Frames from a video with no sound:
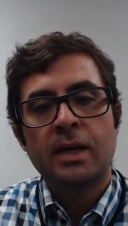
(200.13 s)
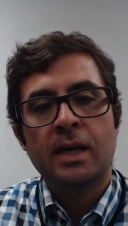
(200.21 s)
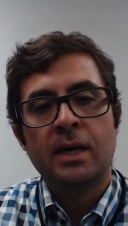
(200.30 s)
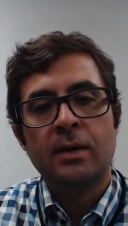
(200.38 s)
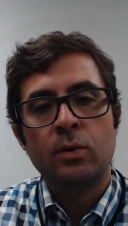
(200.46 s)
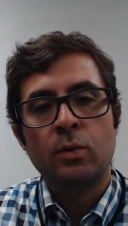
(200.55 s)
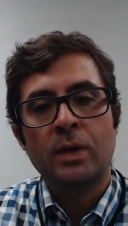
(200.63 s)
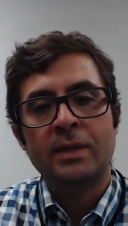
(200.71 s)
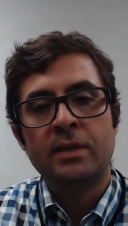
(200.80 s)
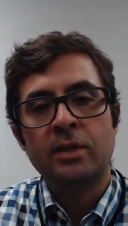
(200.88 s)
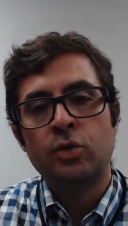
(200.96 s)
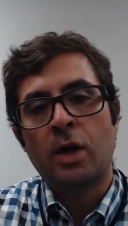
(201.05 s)

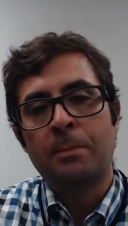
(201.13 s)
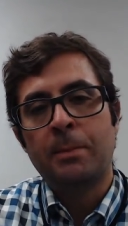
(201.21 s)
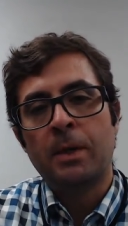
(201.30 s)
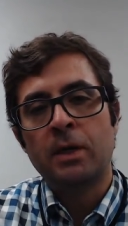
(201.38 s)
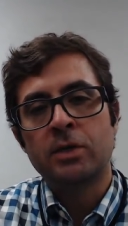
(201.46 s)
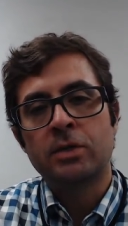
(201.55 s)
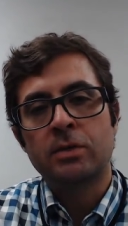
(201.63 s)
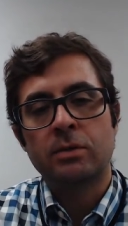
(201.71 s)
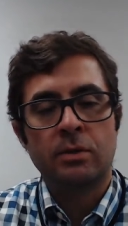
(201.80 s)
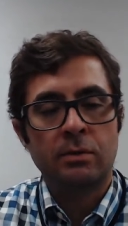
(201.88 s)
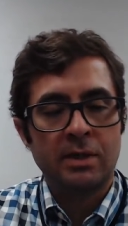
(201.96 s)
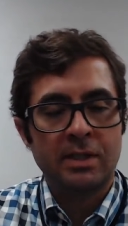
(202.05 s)
what the
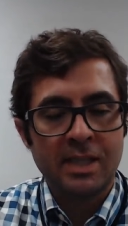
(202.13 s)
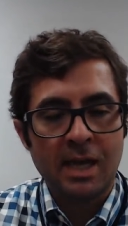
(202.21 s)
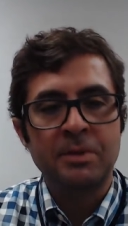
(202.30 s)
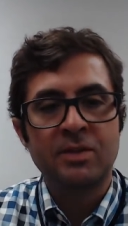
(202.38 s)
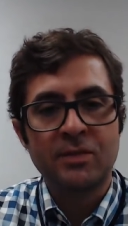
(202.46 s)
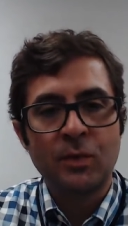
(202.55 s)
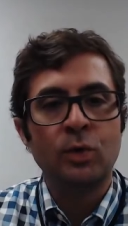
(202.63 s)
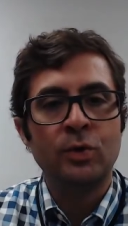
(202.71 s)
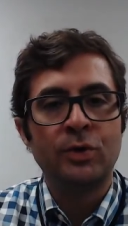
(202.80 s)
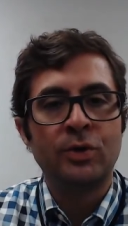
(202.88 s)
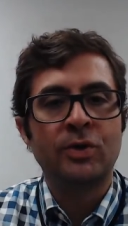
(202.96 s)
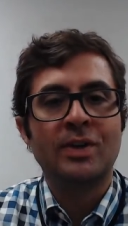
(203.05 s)
Dropbox or assignments
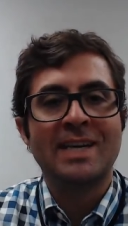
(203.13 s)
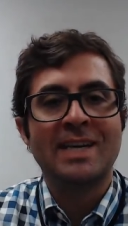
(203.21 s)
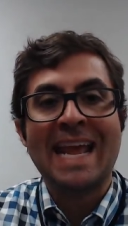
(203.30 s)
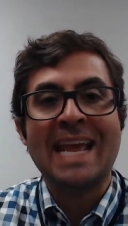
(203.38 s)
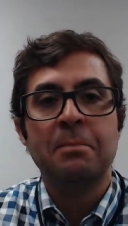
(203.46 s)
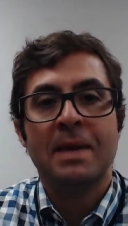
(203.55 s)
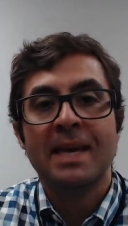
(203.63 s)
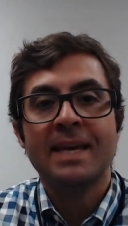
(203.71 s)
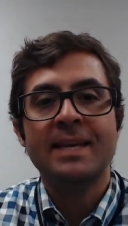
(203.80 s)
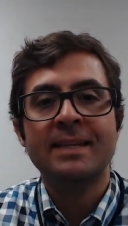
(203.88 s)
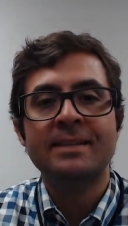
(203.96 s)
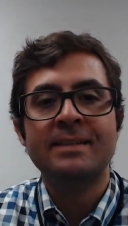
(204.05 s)
folder name
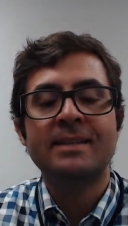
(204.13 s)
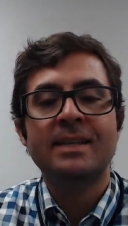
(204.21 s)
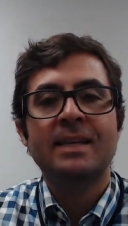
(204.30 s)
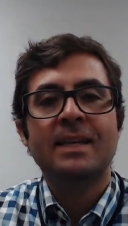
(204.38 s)
is,